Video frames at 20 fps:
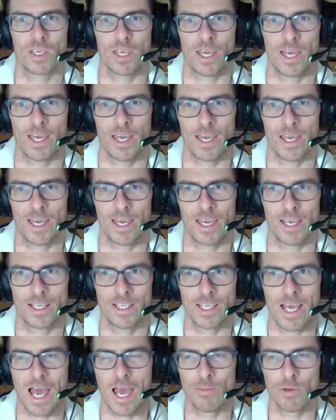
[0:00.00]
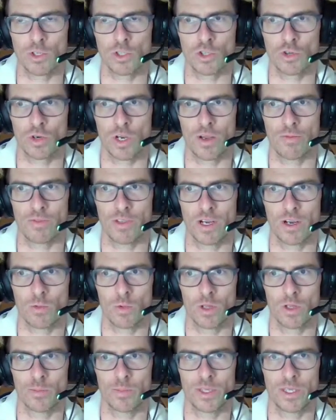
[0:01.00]
and I'm not sure if there
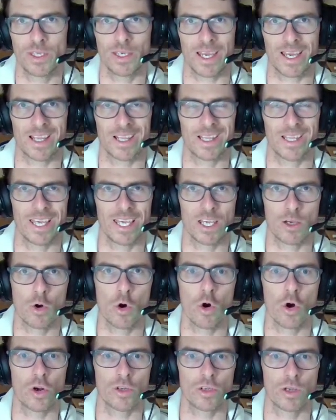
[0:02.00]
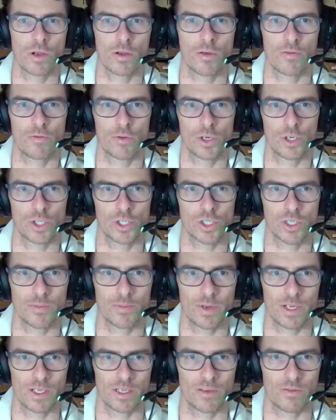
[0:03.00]
will be a clay court version,
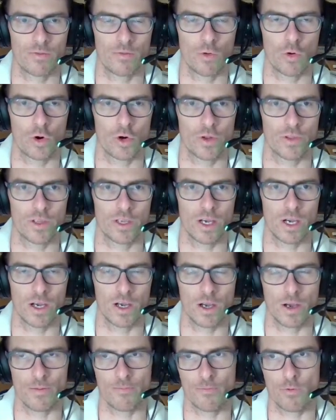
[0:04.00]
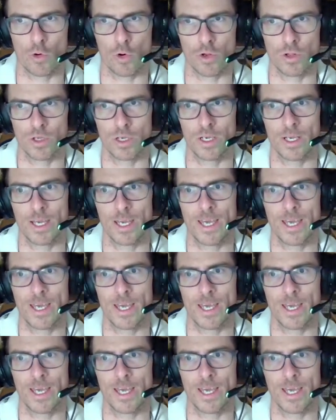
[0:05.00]
but for the for the